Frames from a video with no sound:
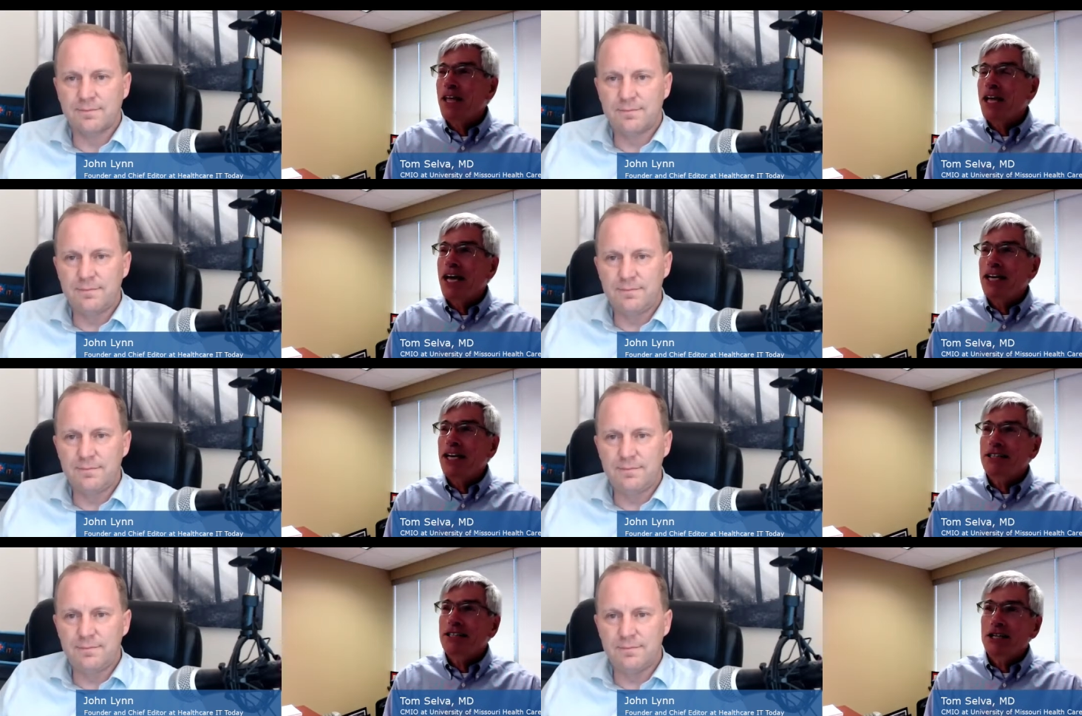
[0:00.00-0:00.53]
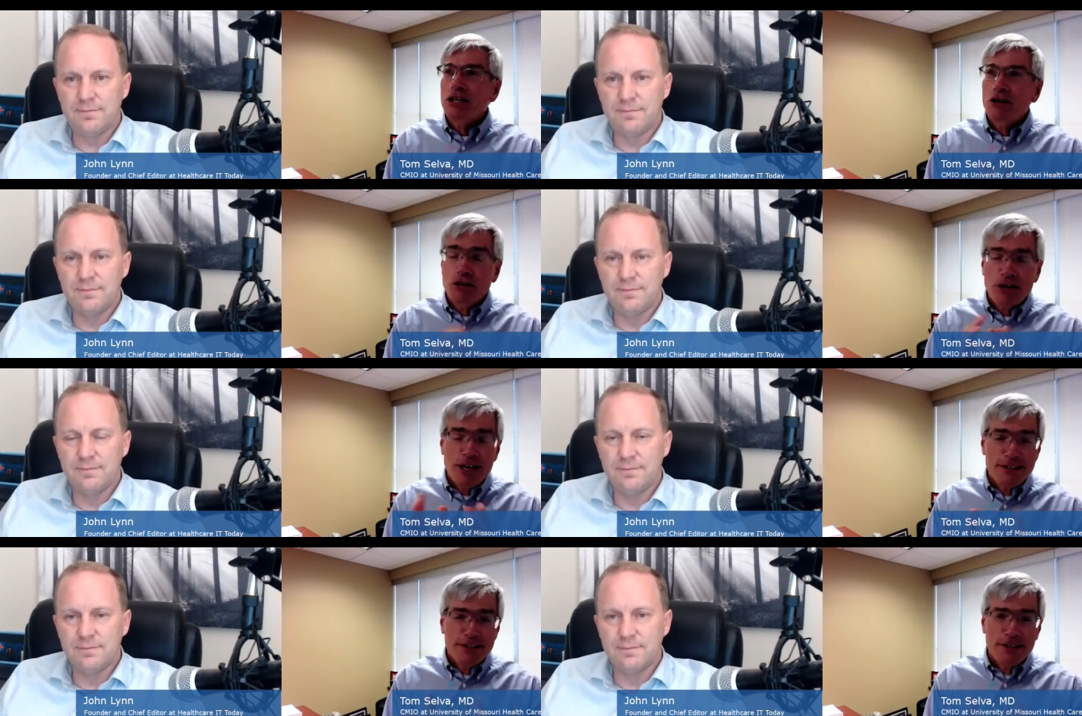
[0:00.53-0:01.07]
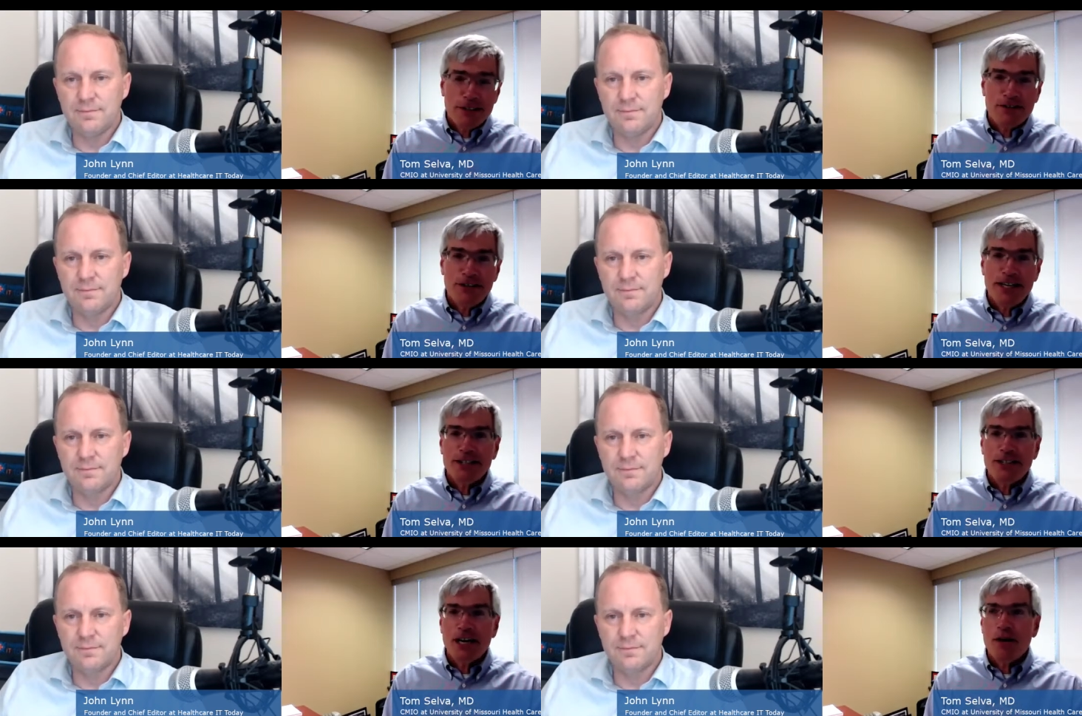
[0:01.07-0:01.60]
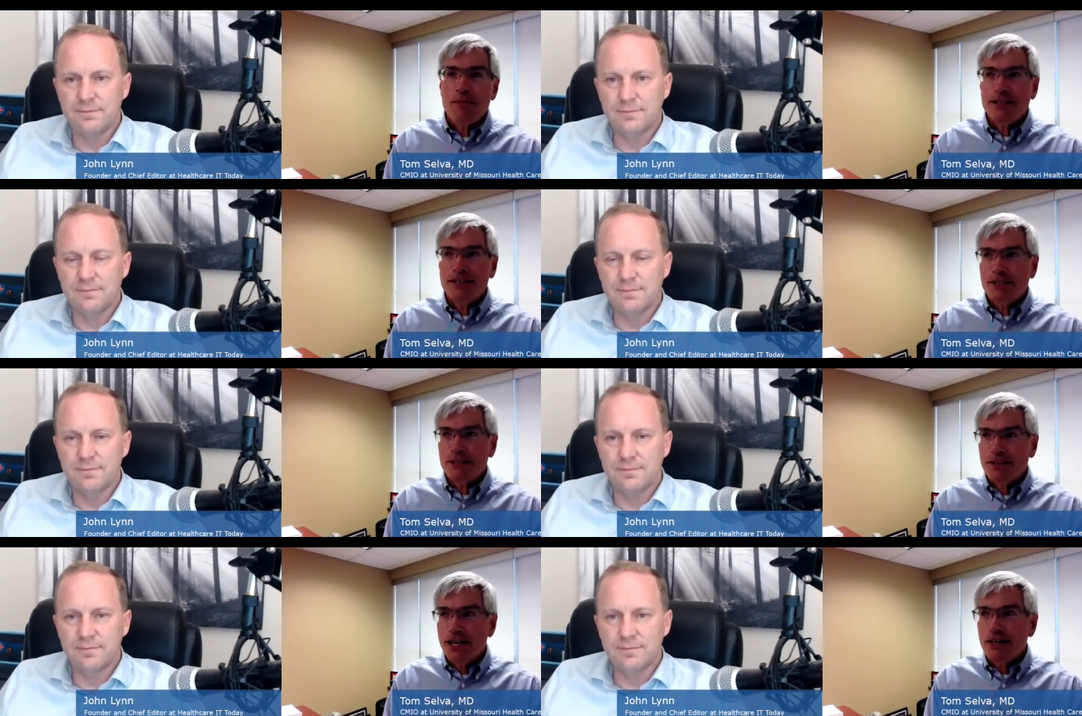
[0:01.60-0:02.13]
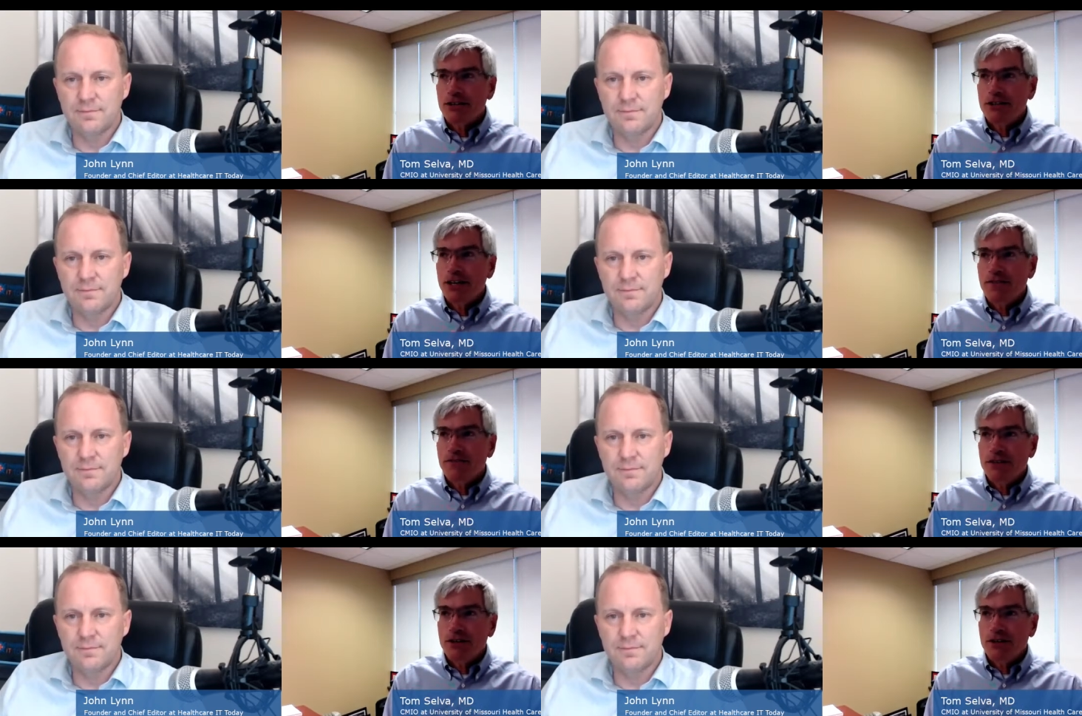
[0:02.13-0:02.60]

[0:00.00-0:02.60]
Speaker 1: And he said, you know, you guys did a great job. I said, great, because you,